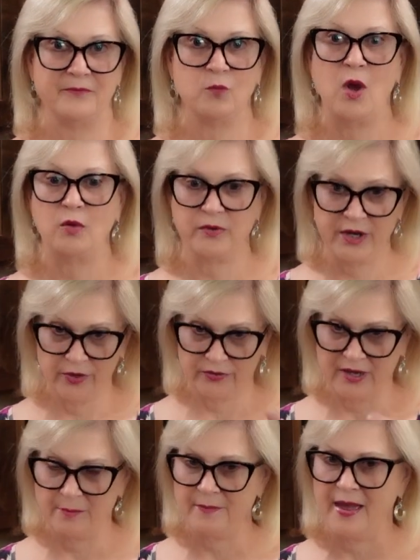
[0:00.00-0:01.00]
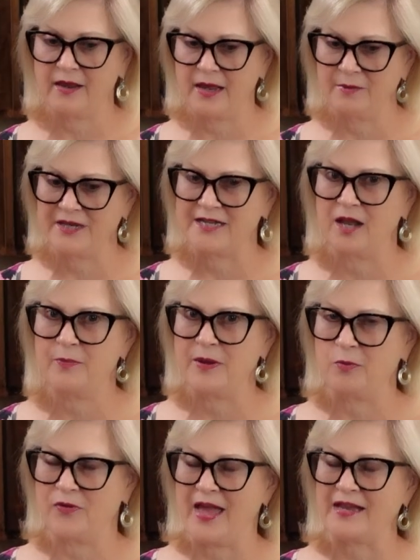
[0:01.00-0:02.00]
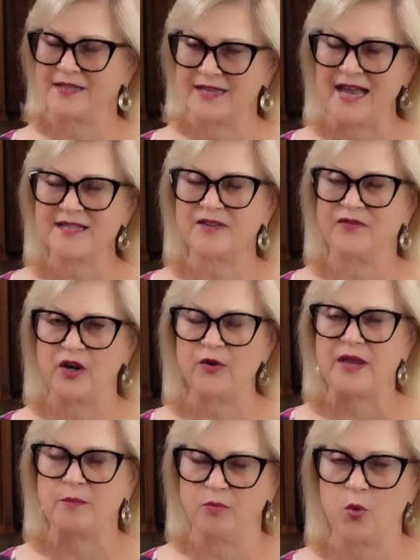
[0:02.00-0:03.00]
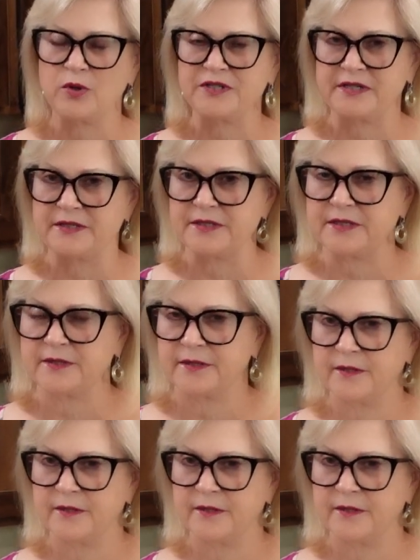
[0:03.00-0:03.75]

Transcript: Well, here, come back, come and tell people that, because that's very important.